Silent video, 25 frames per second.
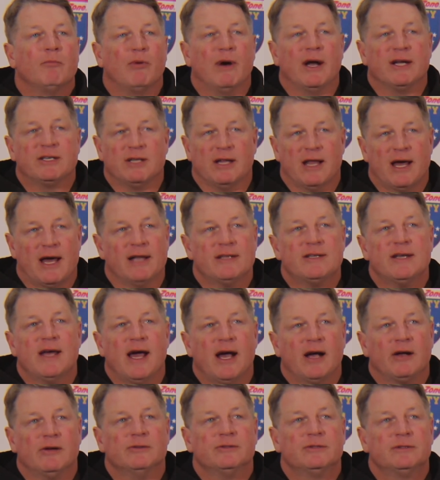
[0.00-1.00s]
Breaks a lot of
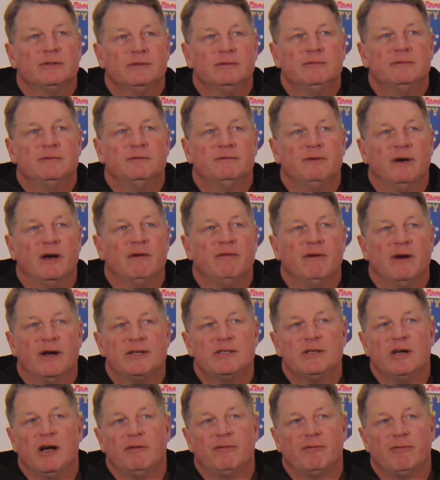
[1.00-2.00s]
tackles. Very,
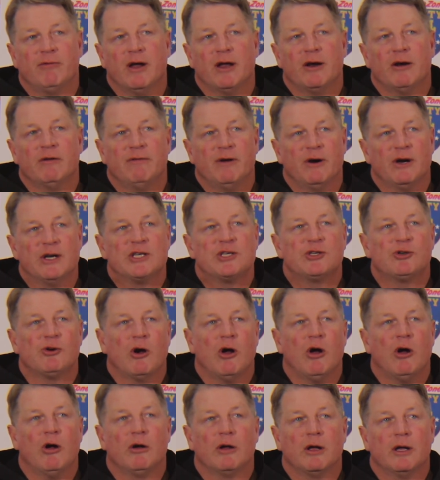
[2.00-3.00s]
very tough runner, very
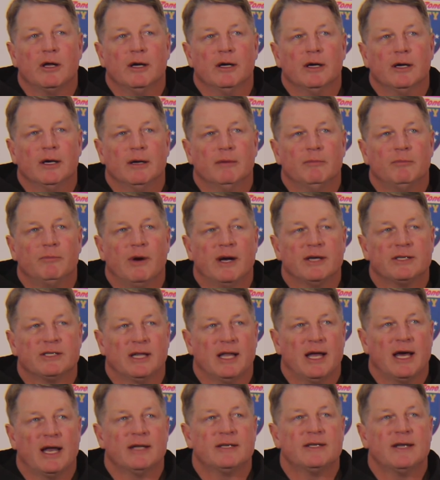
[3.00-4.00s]
strong, breaks
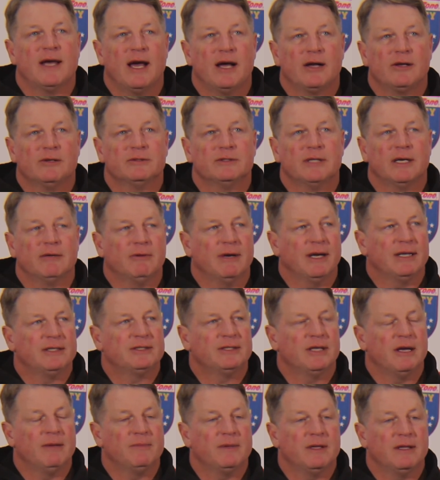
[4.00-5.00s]
a lot of tackles. I read
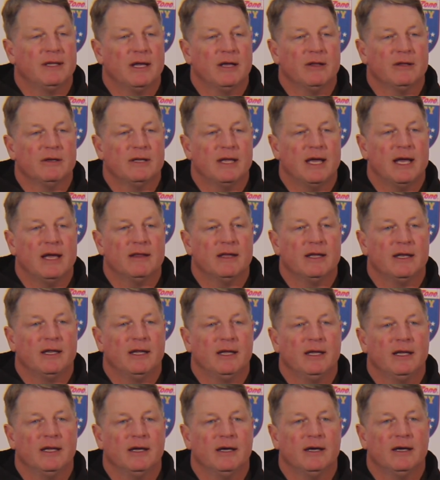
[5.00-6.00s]
something the other day that
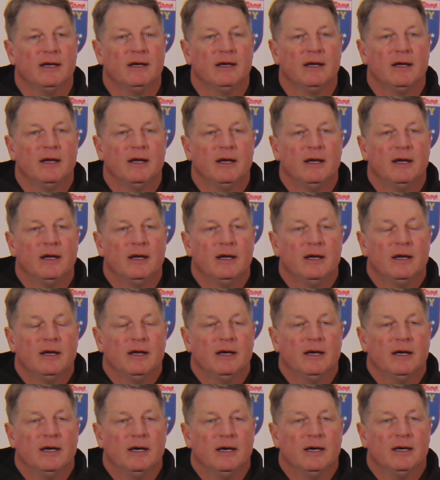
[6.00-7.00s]
he
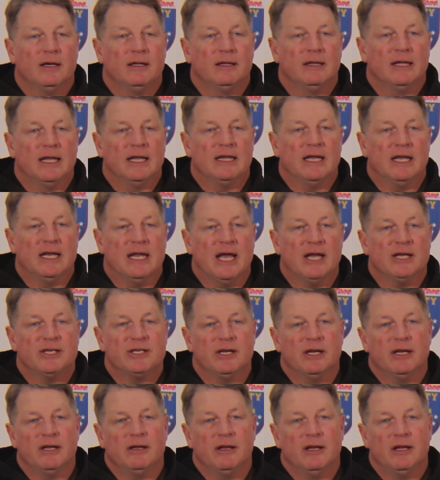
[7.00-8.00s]
led the
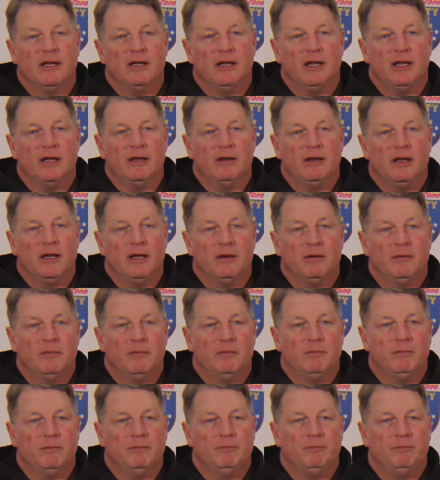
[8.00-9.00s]
nation.
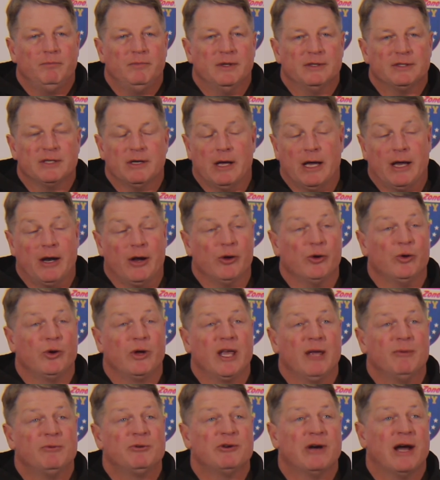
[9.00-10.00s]
So I don't know who
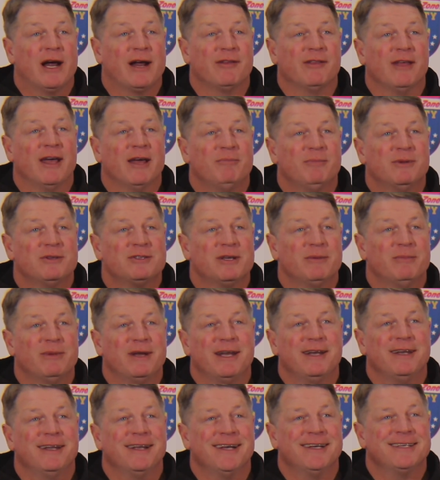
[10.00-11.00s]
keeps track of that, but
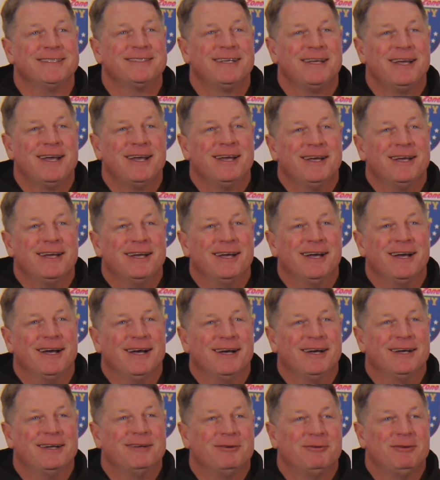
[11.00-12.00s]
somebody does.
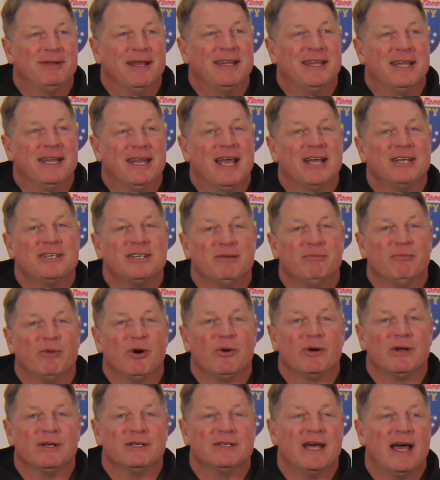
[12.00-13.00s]
Led the nation in
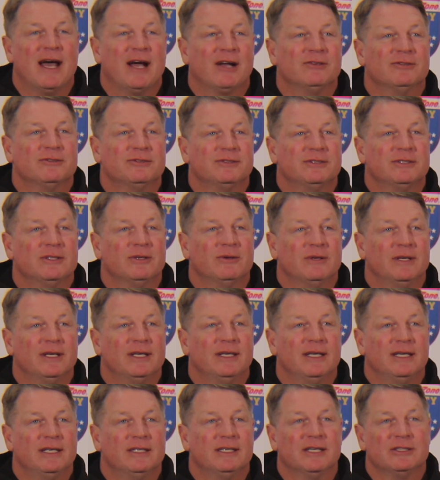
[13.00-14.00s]
broken tackles, so
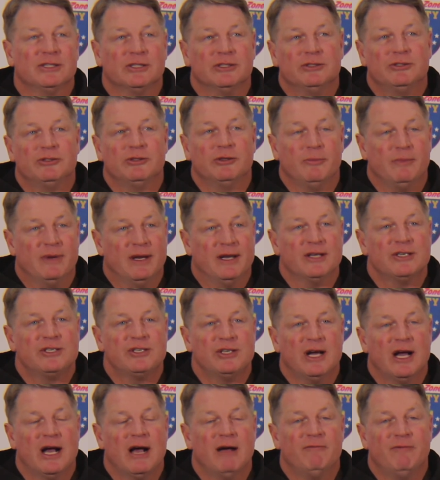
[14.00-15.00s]
he does a tremendous
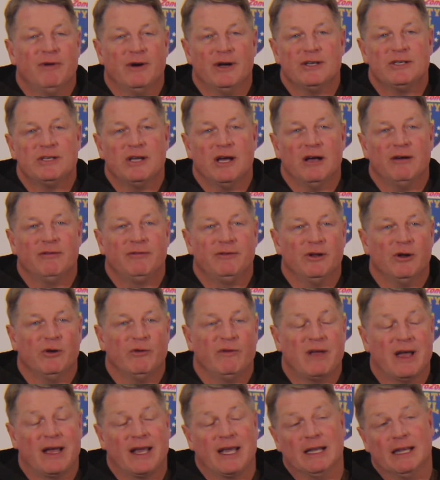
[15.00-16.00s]
job, very tough. We got
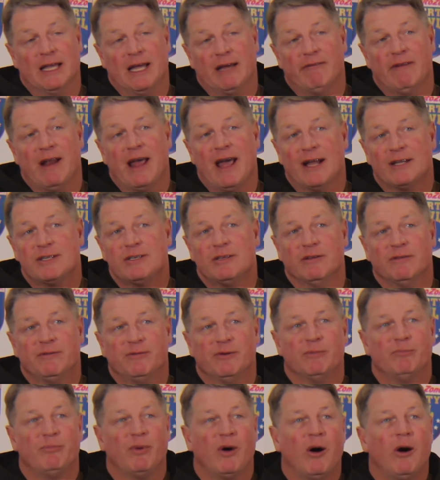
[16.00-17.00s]
to get 11 hats to
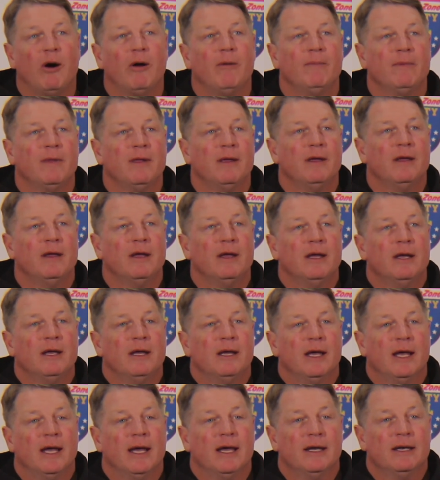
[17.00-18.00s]
football
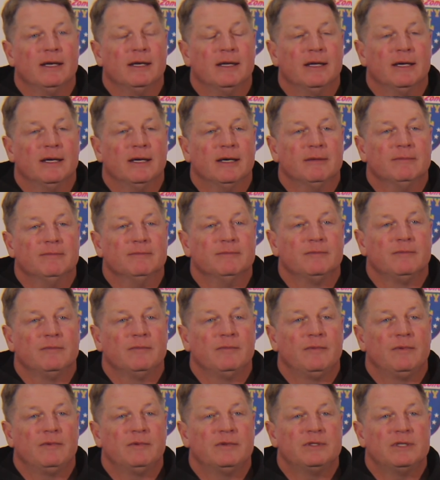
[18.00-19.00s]
and
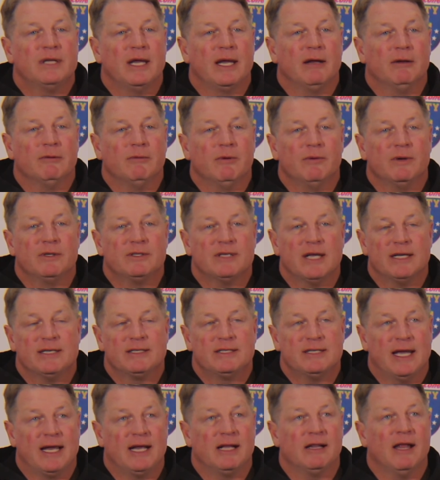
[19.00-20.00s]
stay
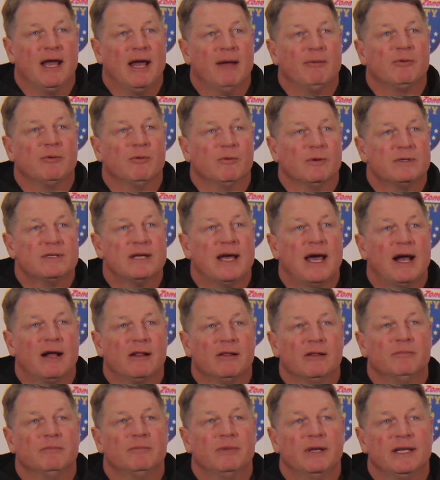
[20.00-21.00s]
clamped when we're
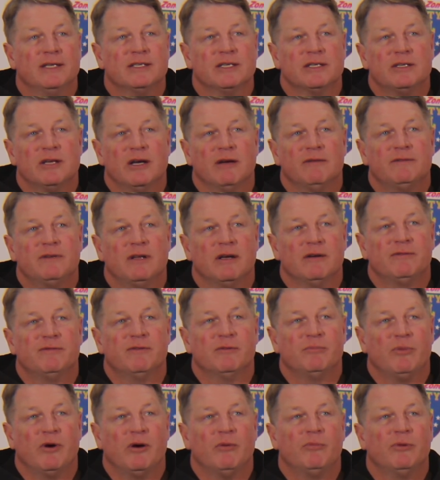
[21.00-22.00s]
tackling, but he's a tough, tough
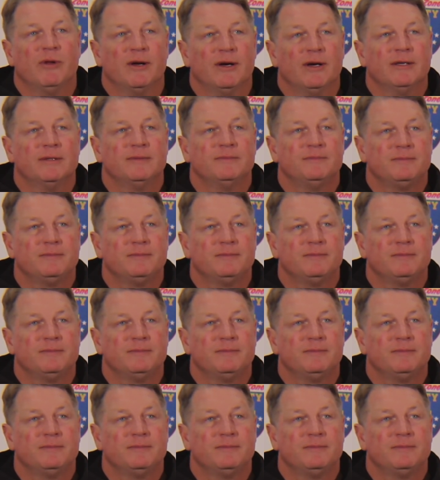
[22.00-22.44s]
football player.